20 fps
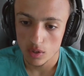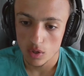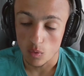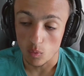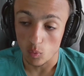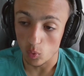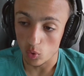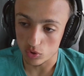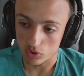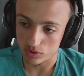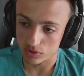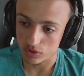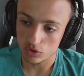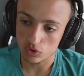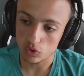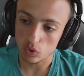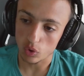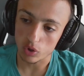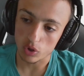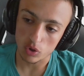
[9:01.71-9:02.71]
Wasn't
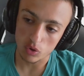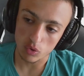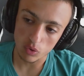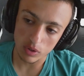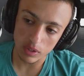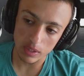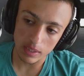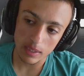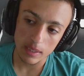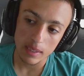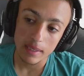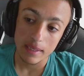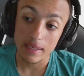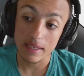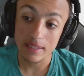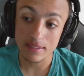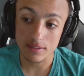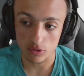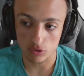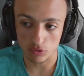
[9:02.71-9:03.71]
destroying Yuki.
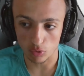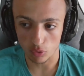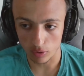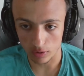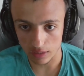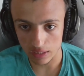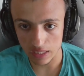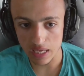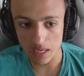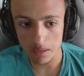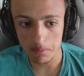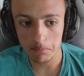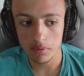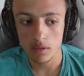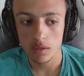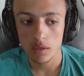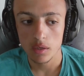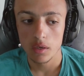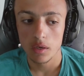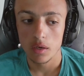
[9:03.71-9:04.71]
He's destroying Liam.
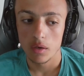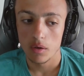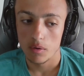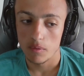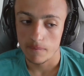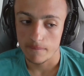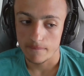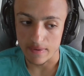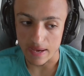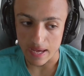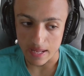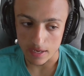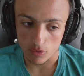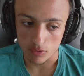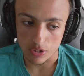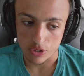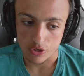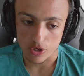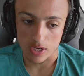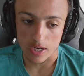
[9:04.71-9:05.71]
Very
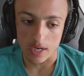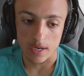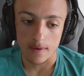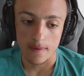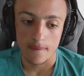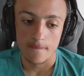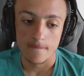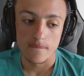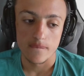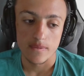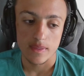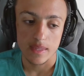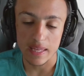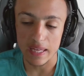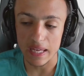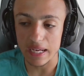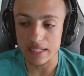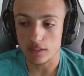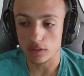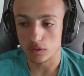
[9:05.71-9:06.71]
good Ajar.
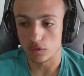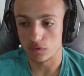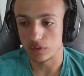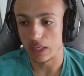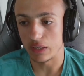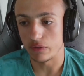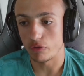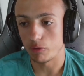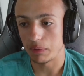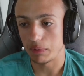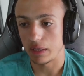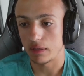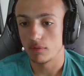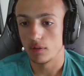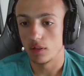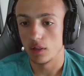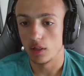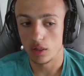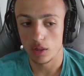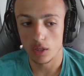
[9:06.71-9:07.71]
8 out of 10 for me.
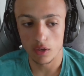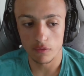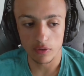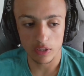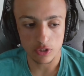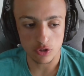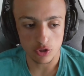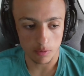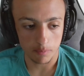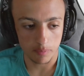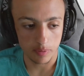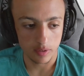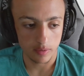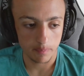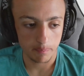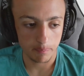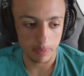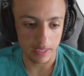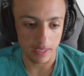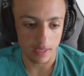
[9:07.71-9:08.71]
Lovely job.
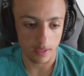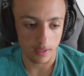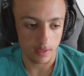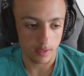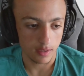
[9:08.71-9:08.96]
P9.